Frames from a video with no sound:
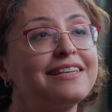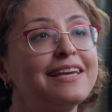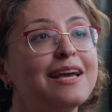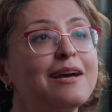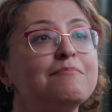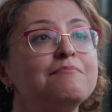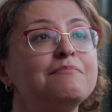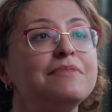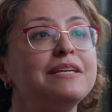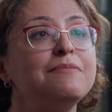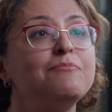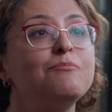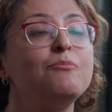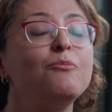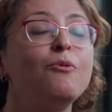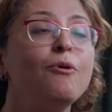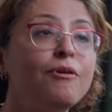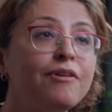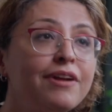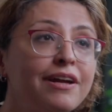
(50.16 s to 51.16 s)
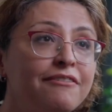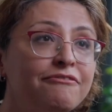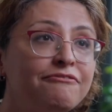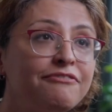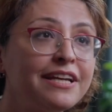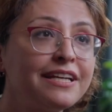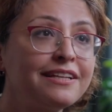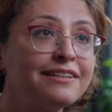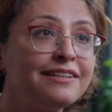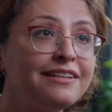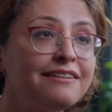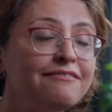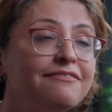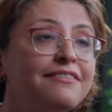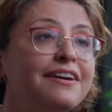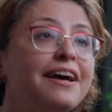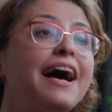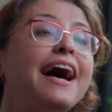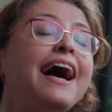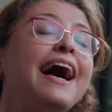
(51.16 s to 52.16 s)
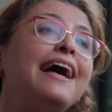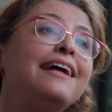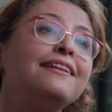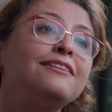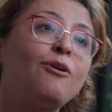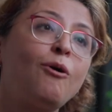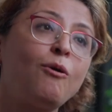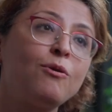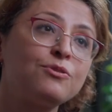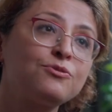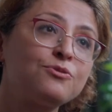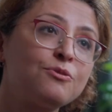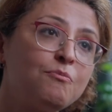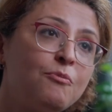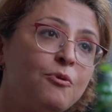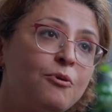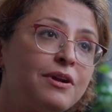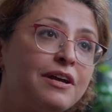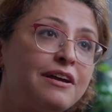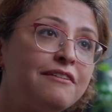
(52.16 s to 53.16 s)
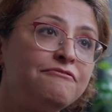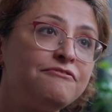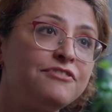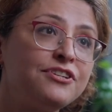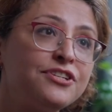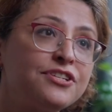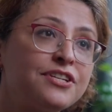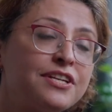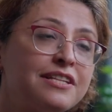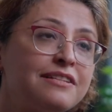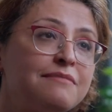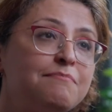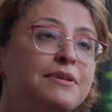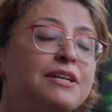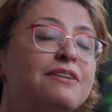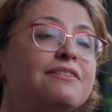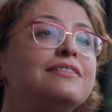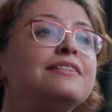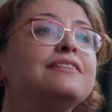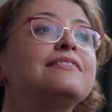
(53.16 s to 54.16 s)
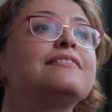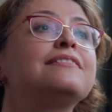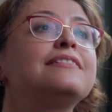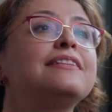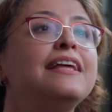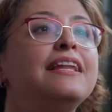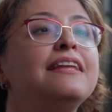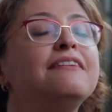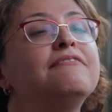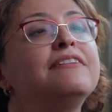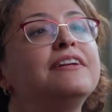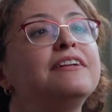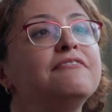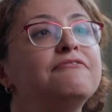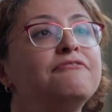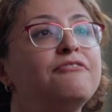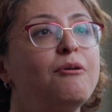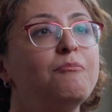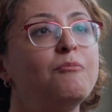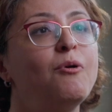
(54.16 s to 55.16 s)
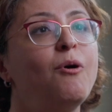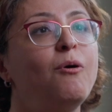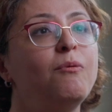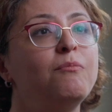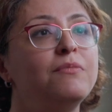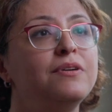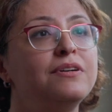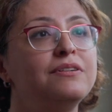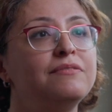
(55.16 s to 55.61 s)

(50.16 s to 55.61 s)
can be more effective and also more efficient because it's delivery from home.